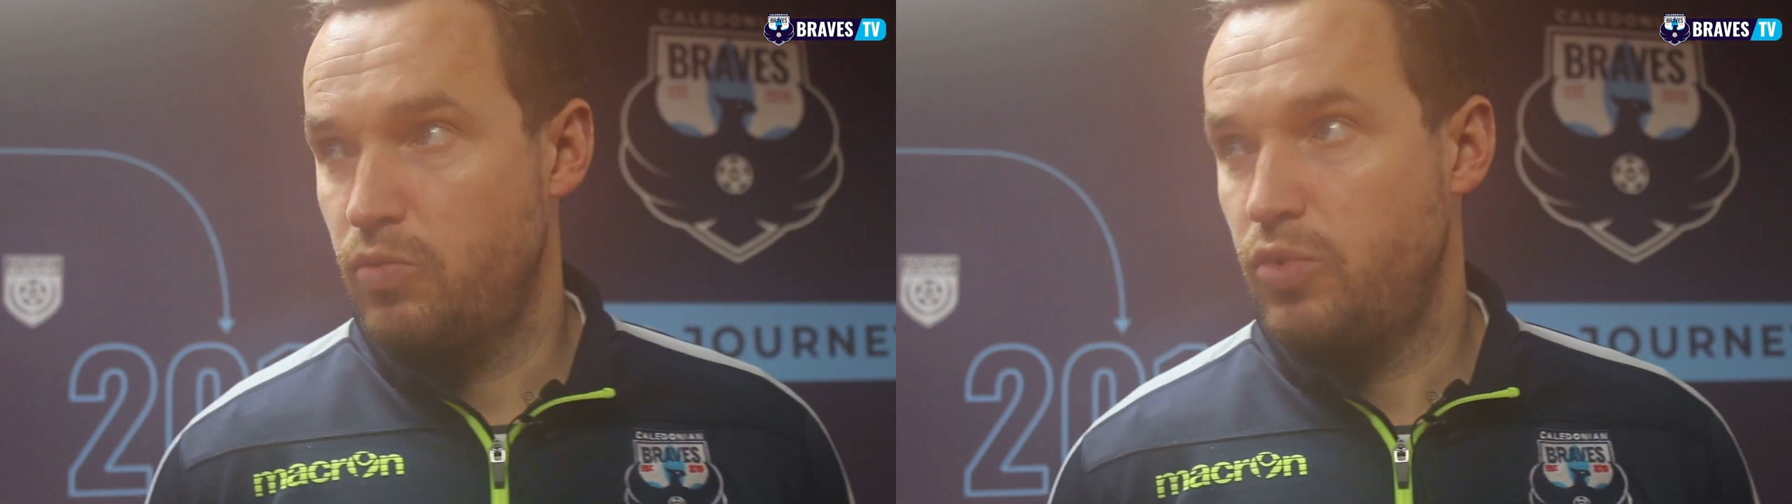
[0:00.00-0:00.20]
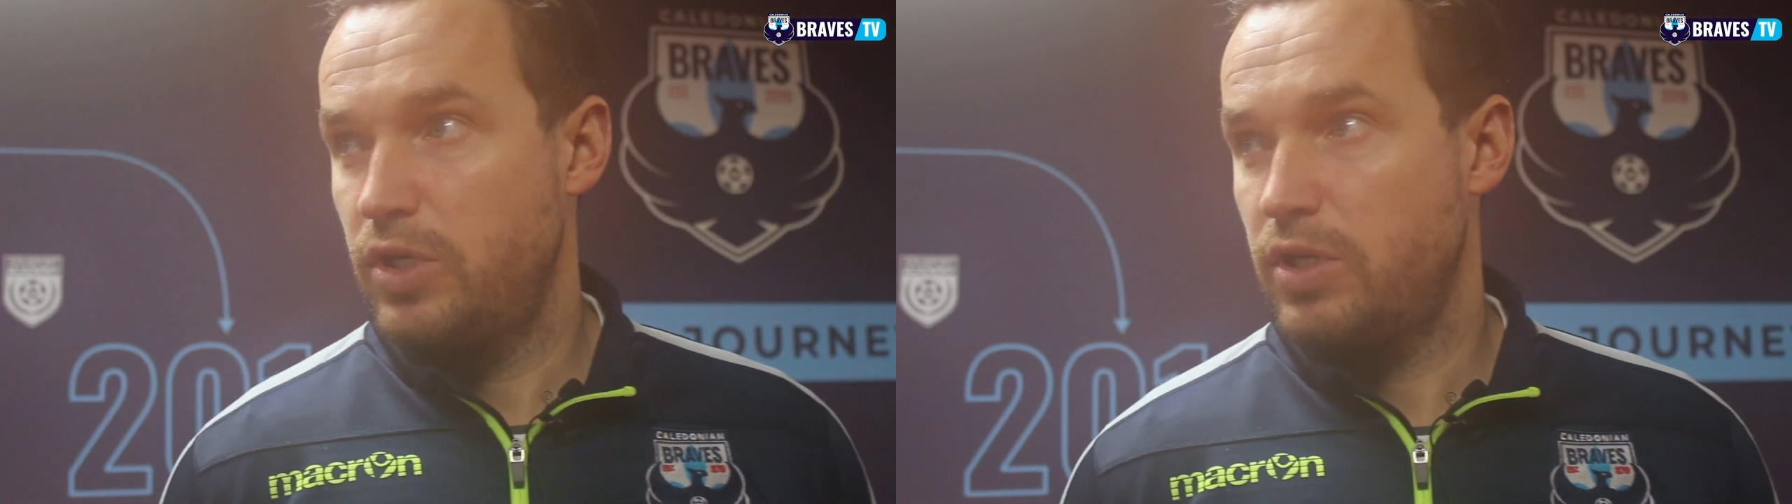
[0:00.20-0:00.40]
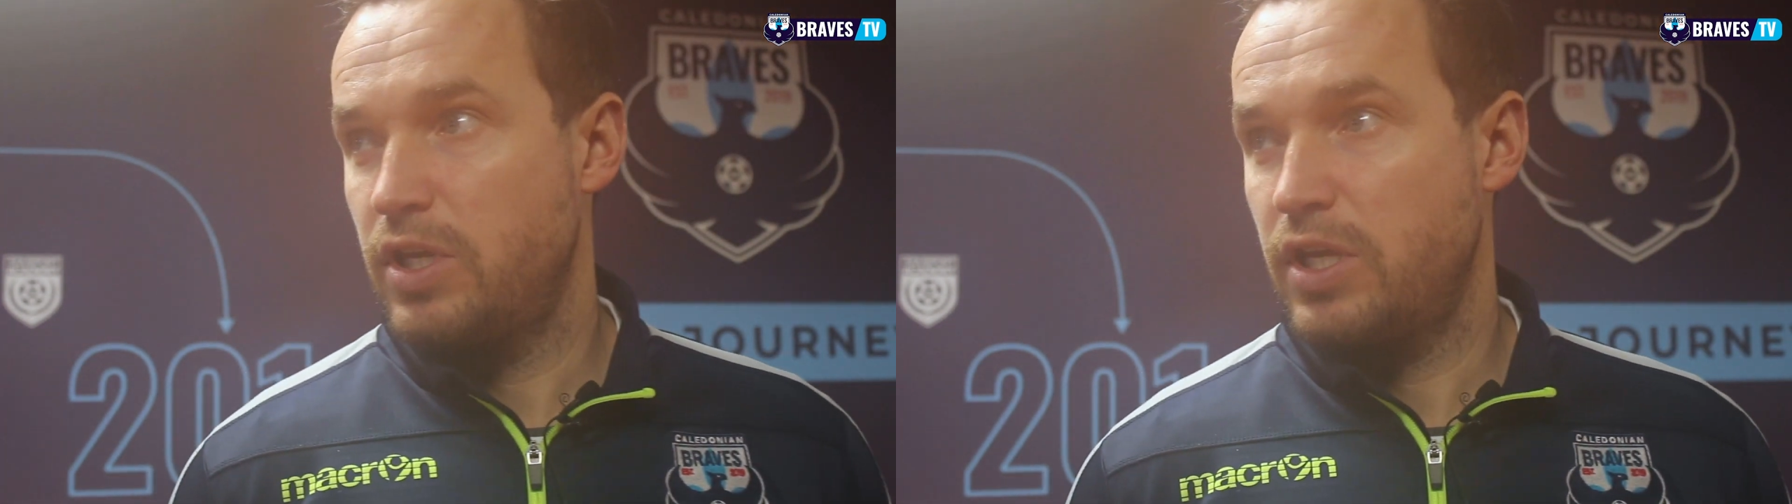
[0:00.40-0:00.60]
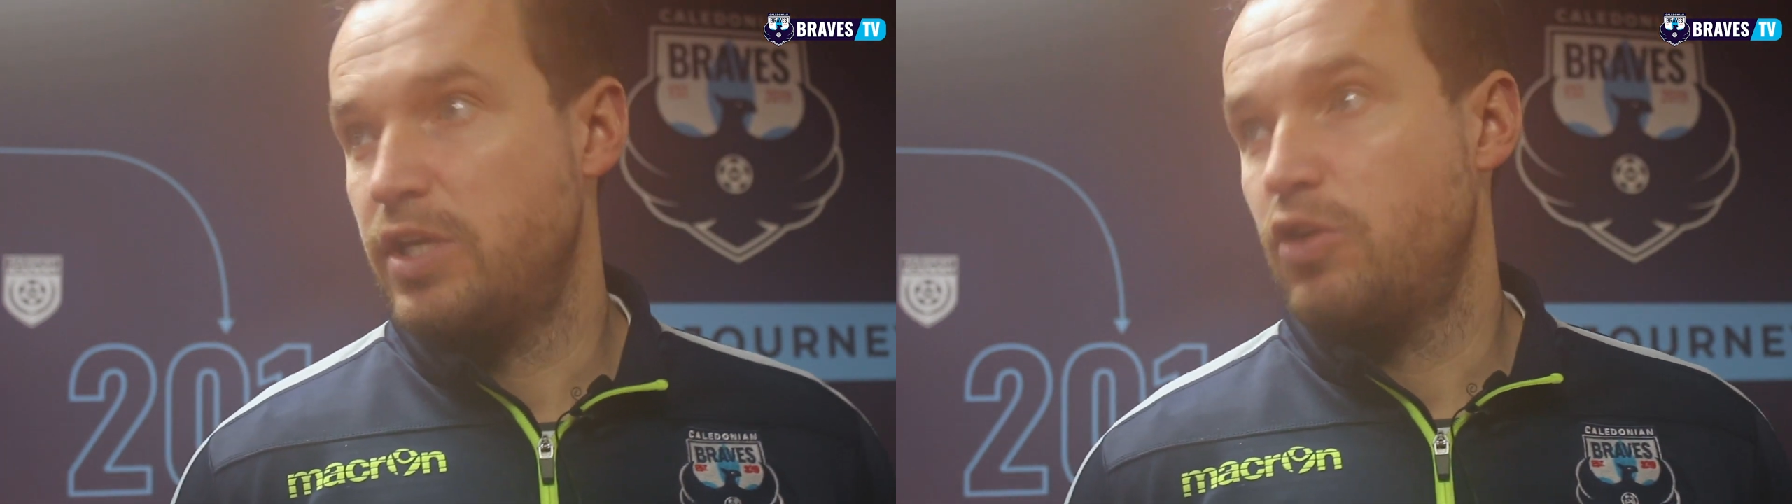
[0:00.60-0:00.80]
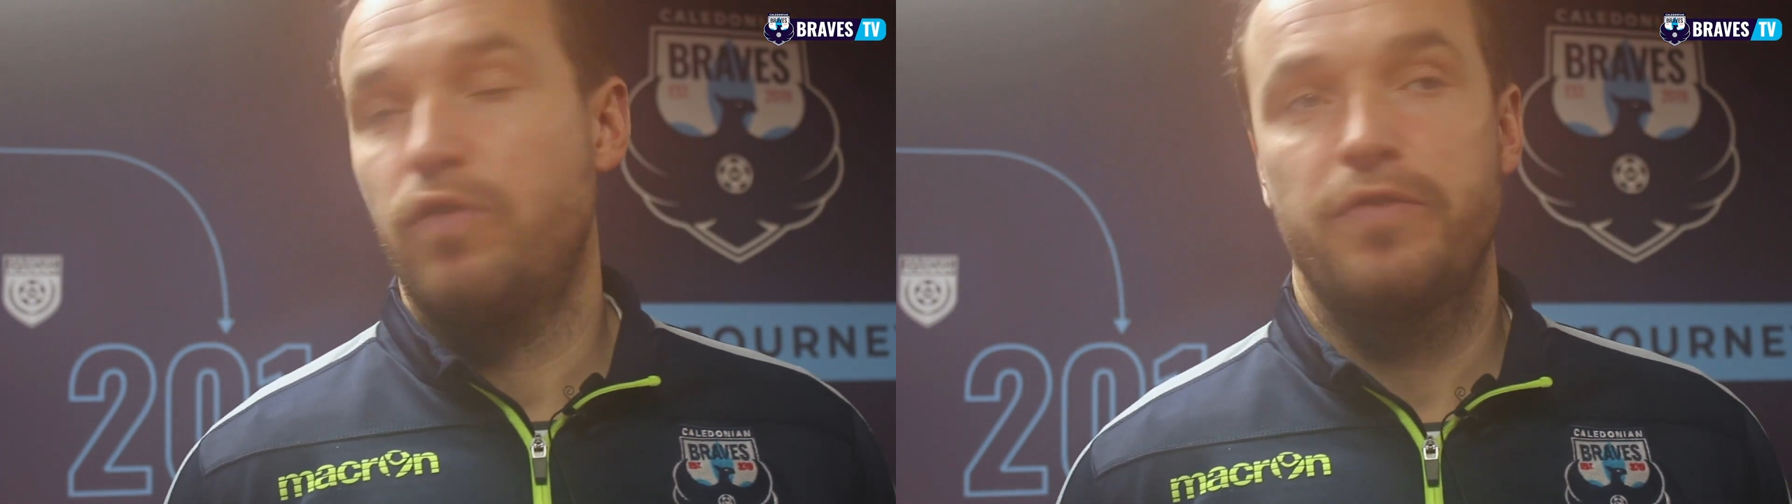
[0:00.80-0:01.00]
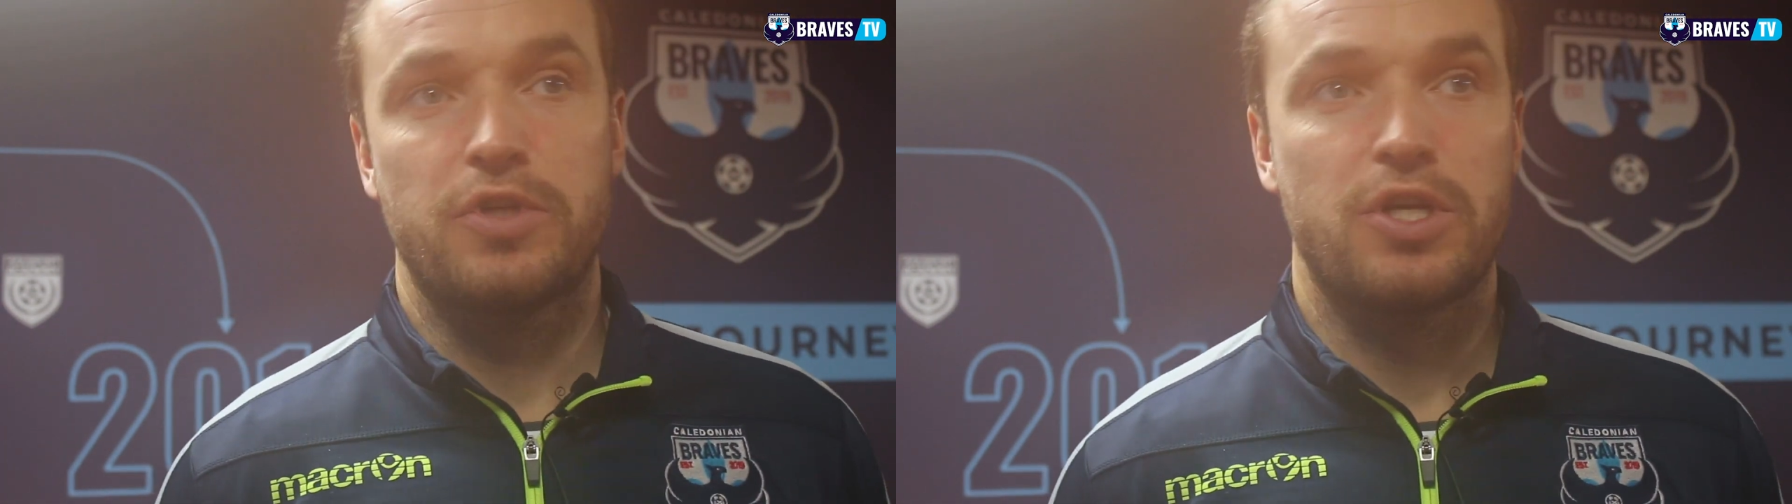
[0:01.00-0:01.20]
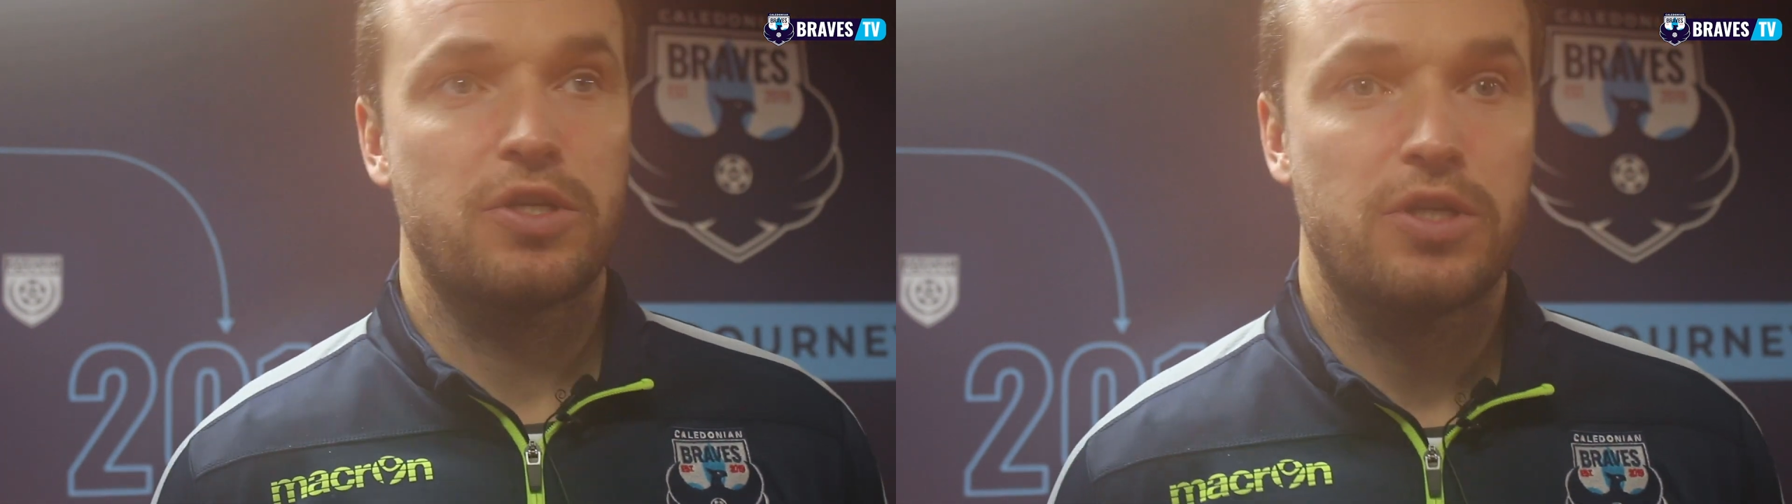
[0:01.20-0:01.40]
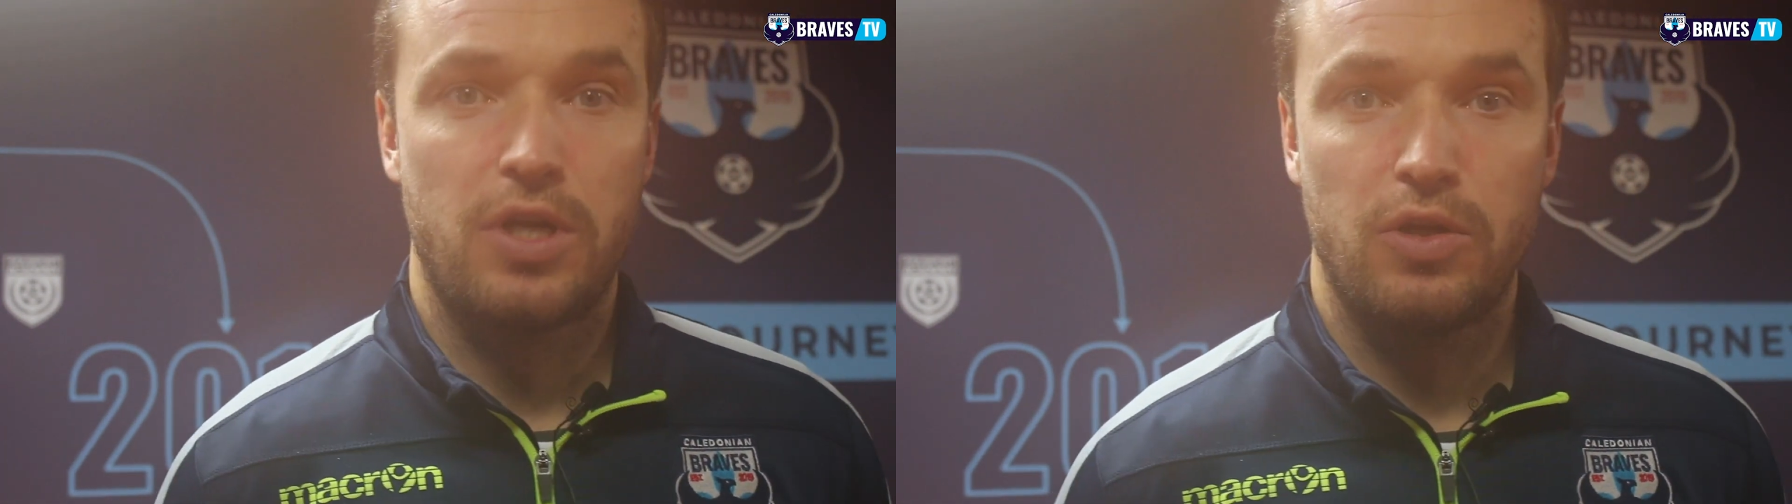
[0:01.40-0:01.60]
He offers
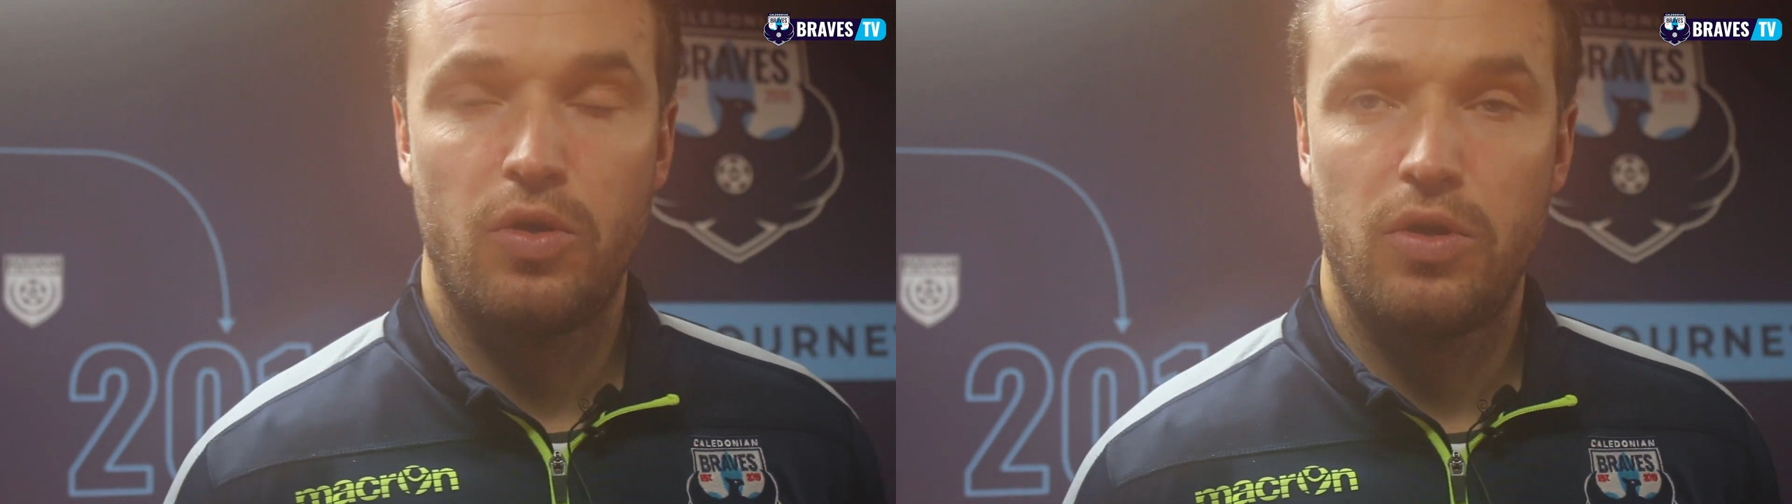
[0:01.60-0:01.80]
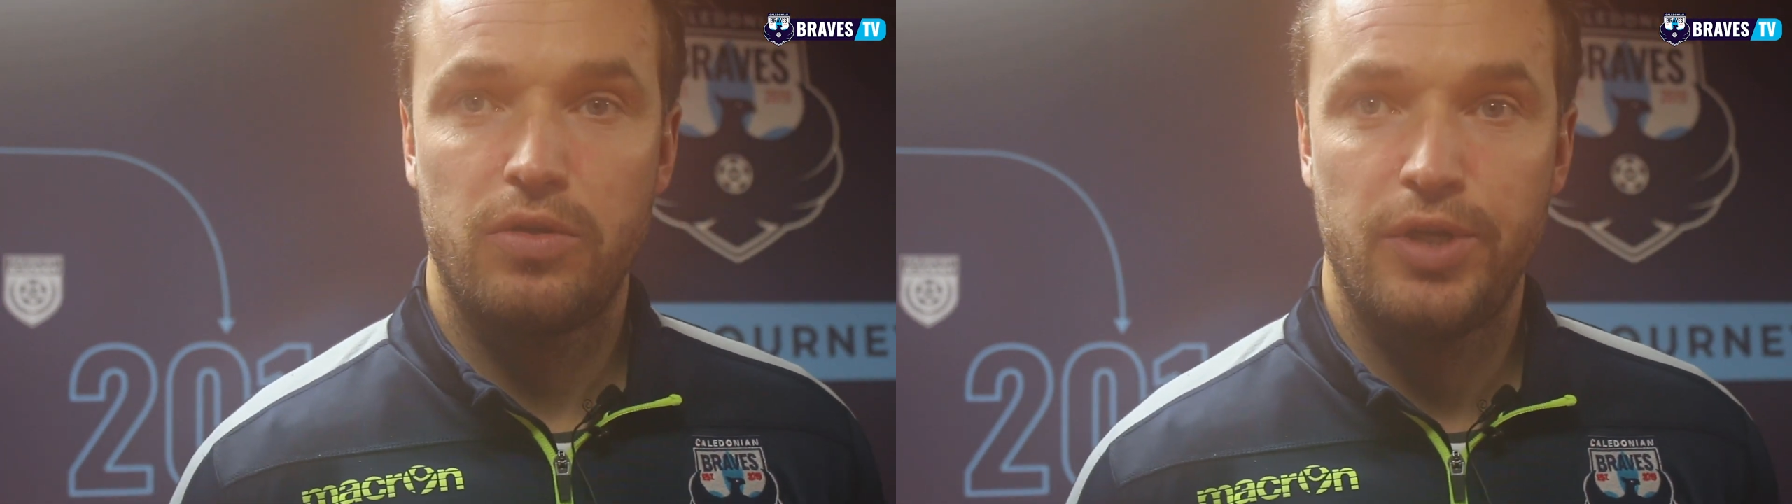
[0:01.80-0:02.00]
us a lot